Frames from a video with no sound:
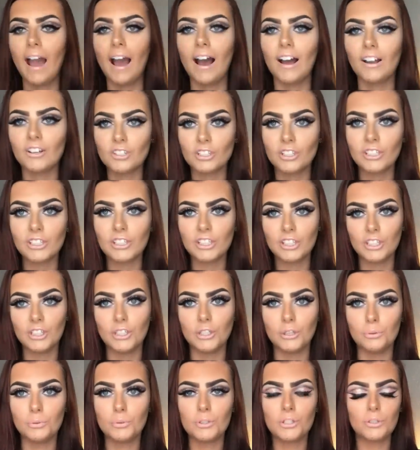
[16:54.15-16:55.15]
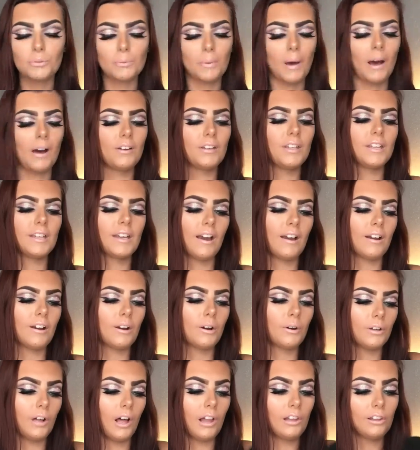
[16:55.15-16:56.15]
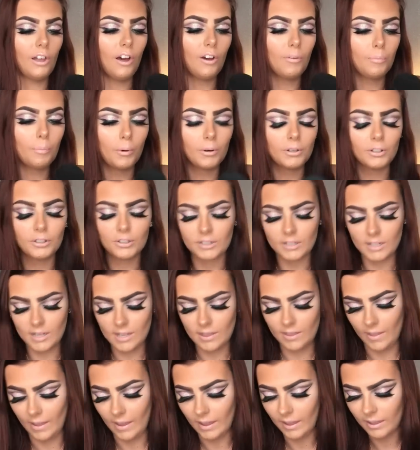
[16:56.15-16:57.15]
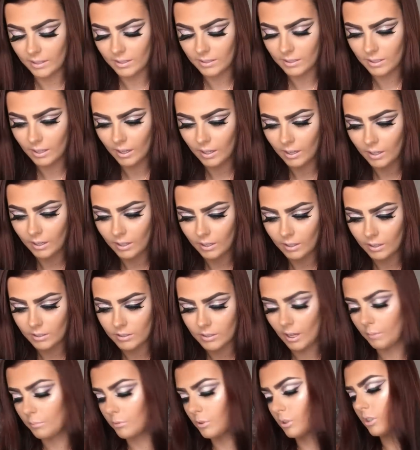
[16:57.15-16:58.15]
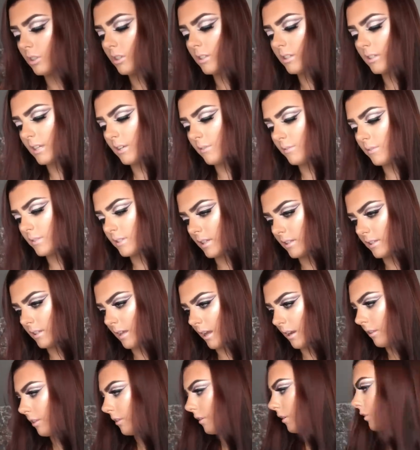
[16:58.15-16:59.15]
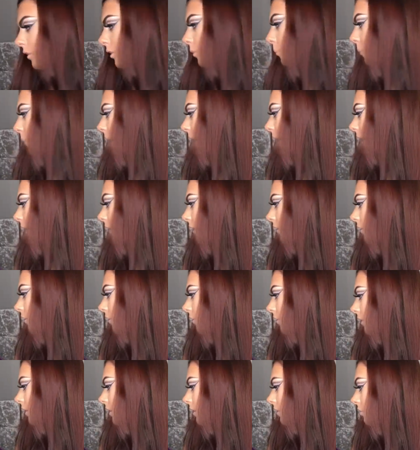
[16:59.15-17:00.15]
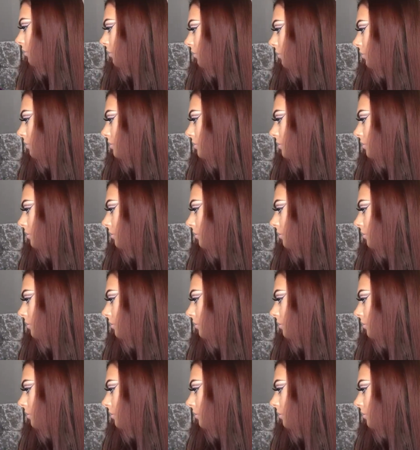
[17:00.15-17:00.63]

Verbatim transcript: actually huge as well. You get a lot of product in this. So I'm just going to see if it says anything on the back. I don't think it does.